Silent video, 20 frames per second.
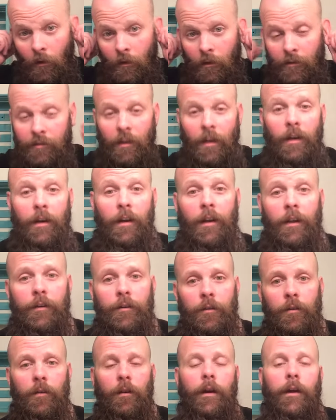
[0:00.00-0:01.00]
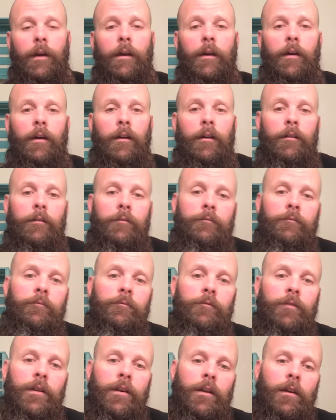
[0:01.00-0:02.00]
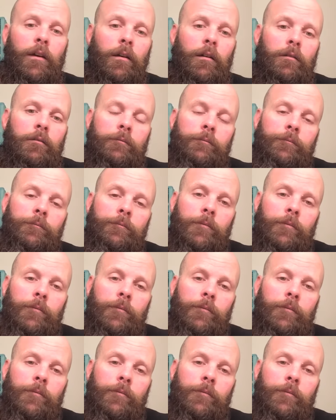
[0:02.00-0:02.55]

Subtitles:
Decided I'd do a video.